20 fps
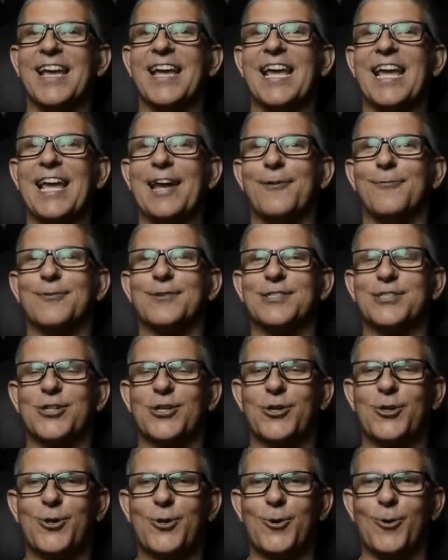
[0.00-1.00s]
It was
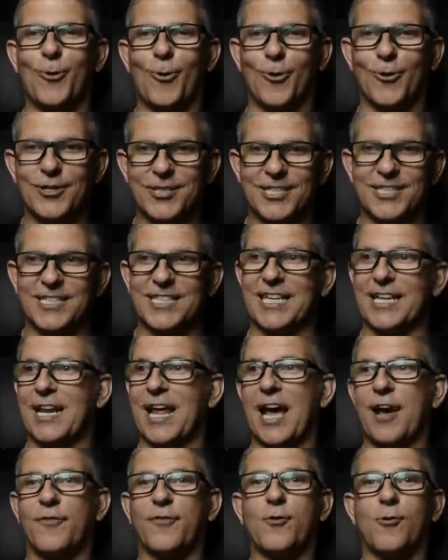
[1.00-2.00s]
gorgeous and
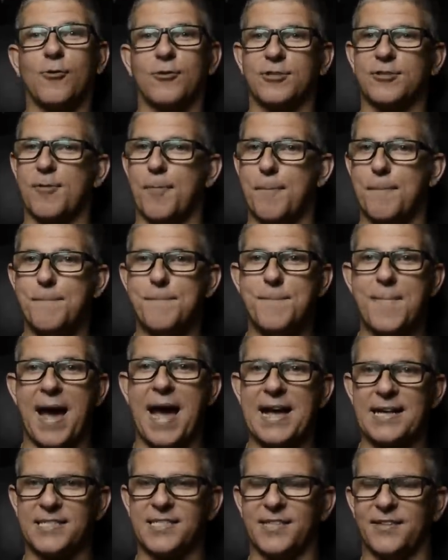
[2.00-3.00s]
of course
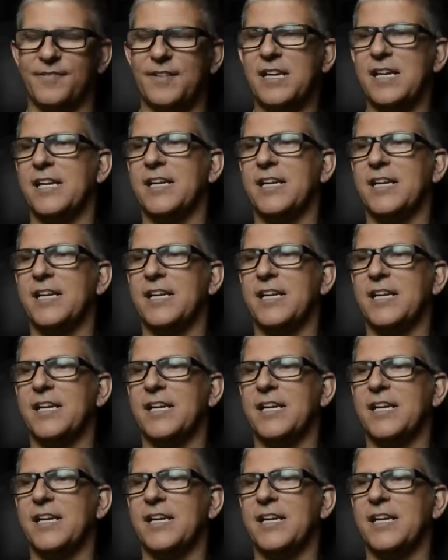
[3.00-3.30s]
massive.